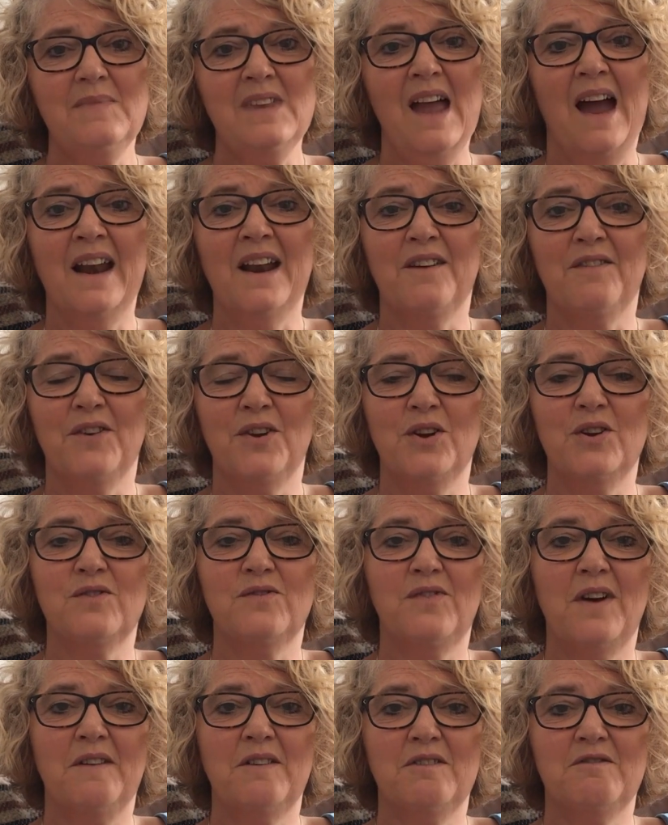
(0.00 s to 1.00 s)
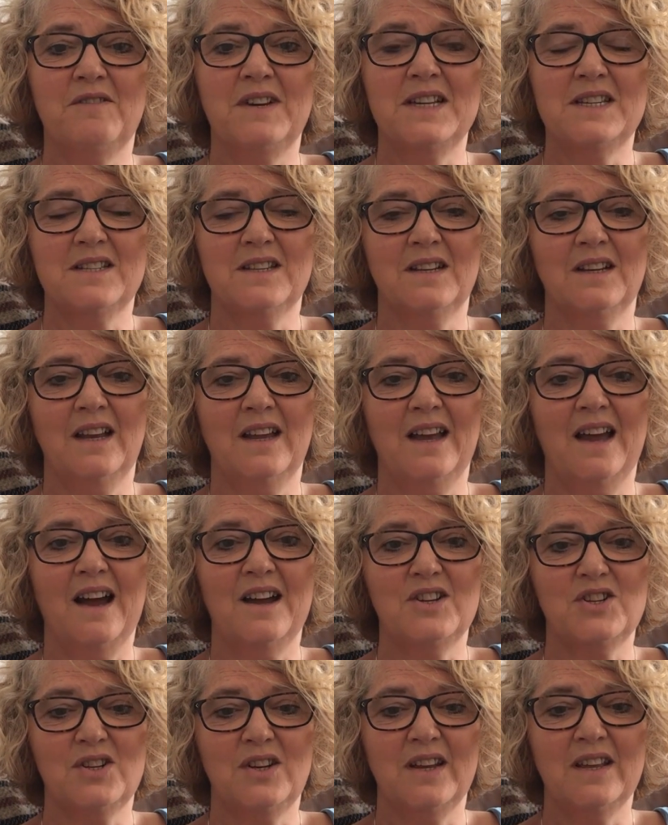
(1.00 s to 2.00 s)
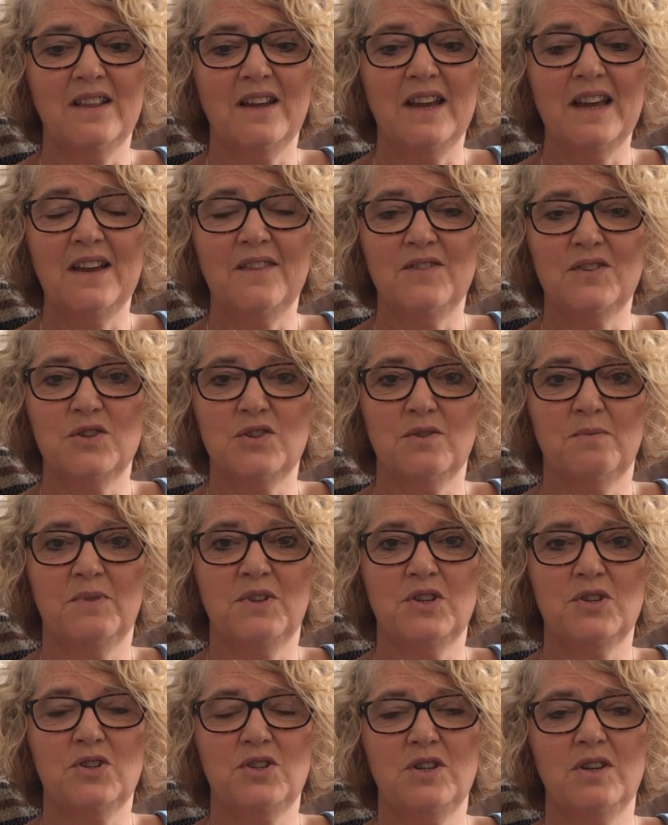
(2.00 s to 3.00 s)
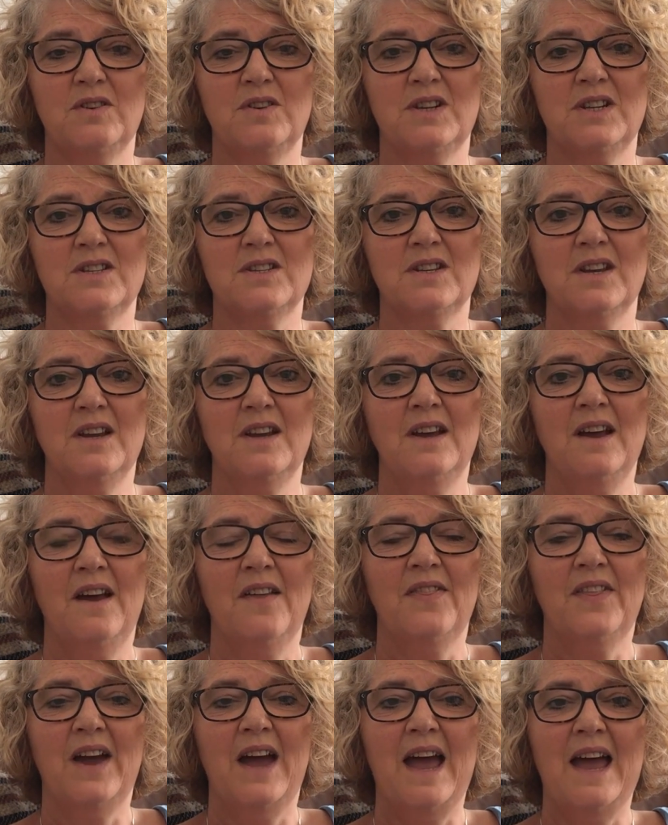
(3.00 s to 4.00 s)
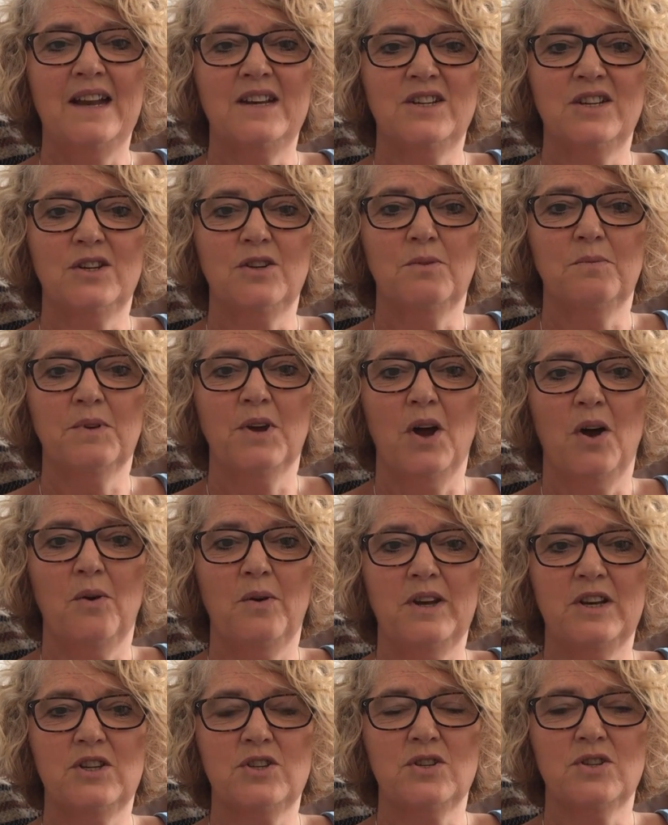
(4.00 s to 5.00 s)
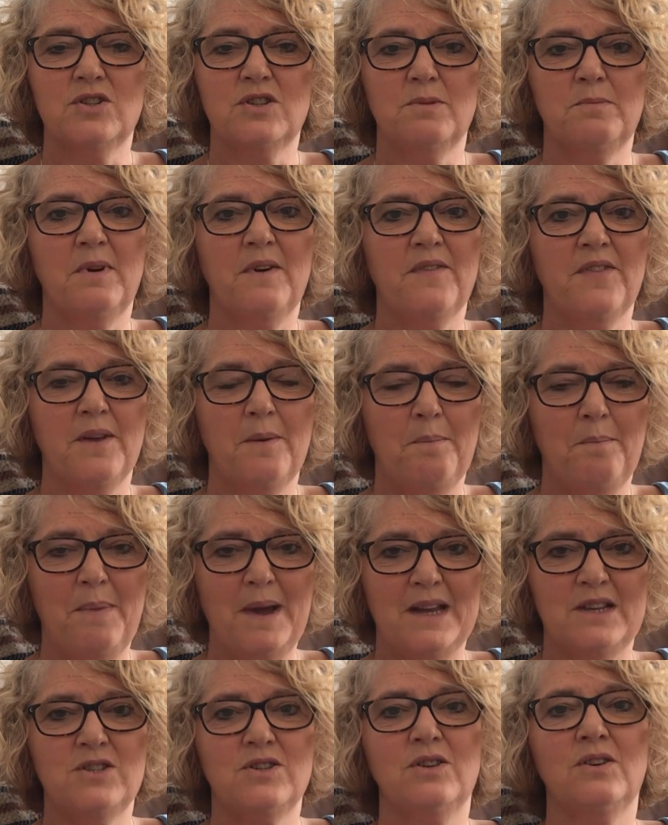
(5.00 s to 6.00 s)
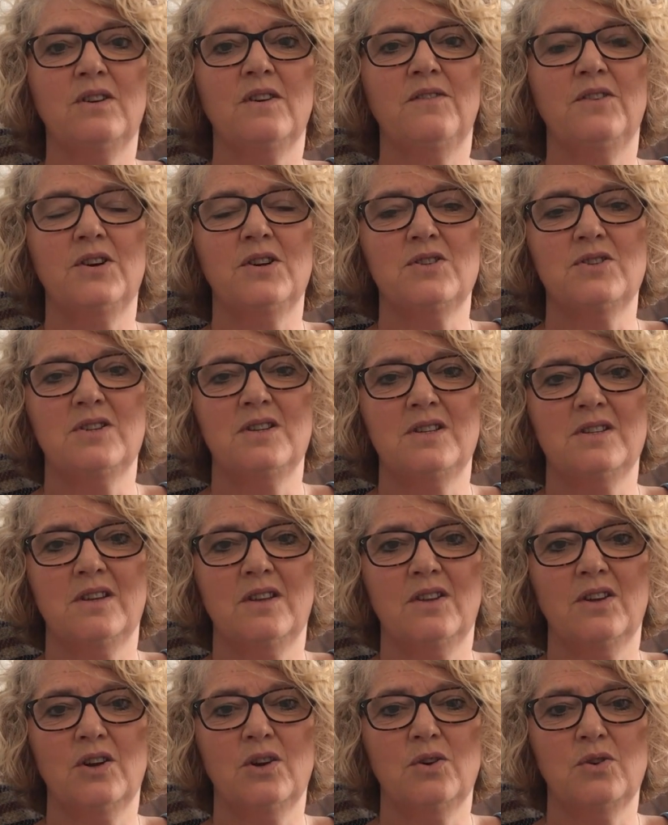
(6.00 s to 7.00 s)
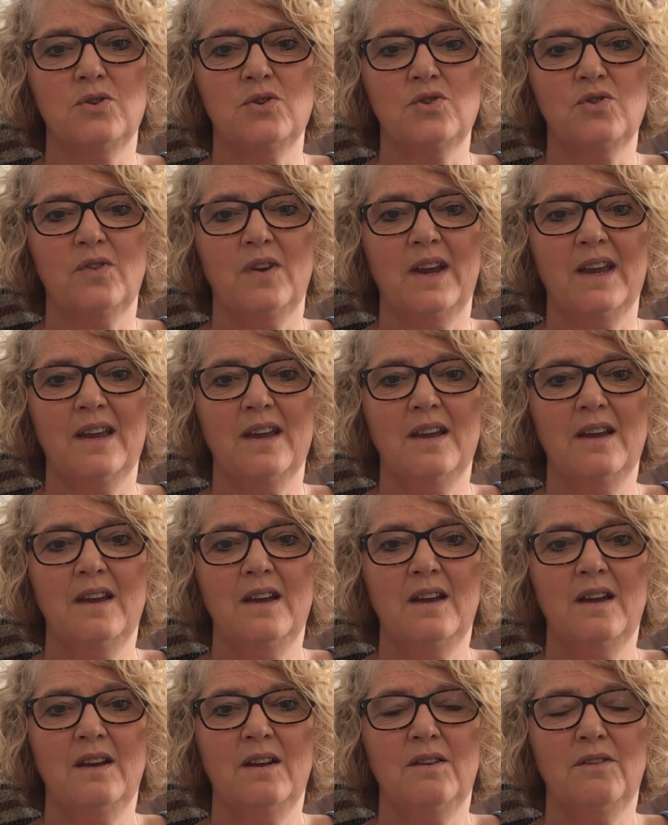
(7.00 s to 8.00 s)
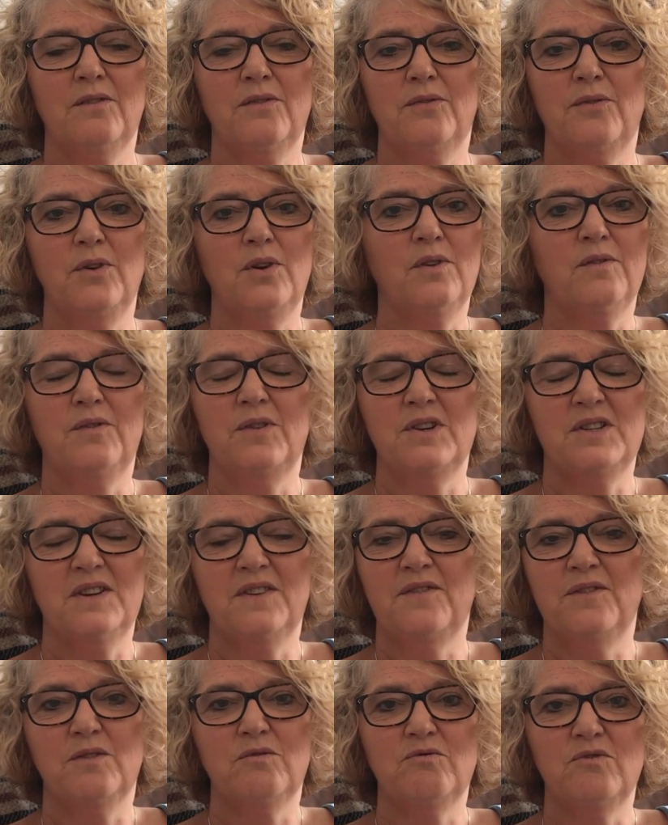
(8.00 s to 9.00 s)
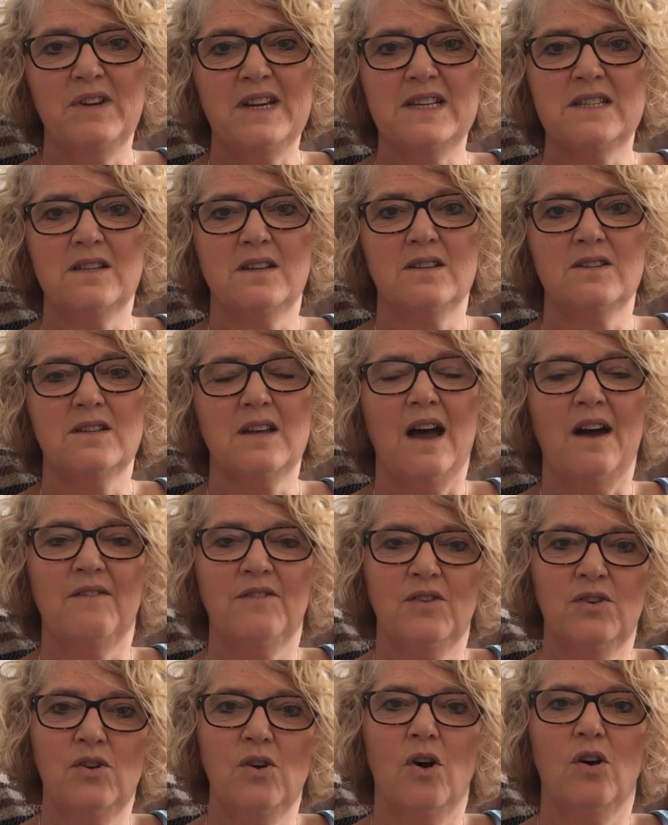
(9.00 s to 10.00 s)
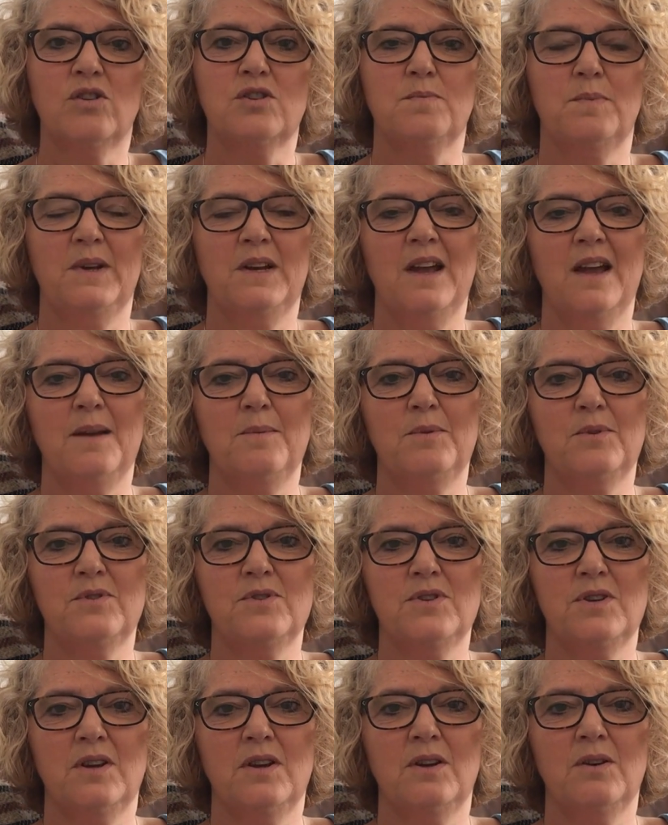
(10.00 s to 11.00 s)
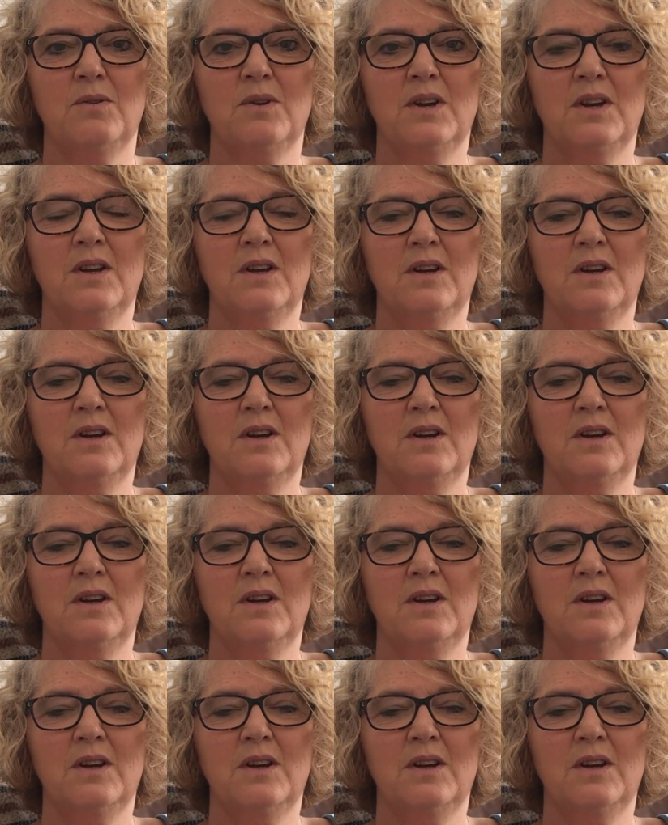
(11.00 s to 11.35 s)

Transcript: And I've heard very recently actually that even some of the students that ended up going to some of the best universities in the country for different reasons have not been able to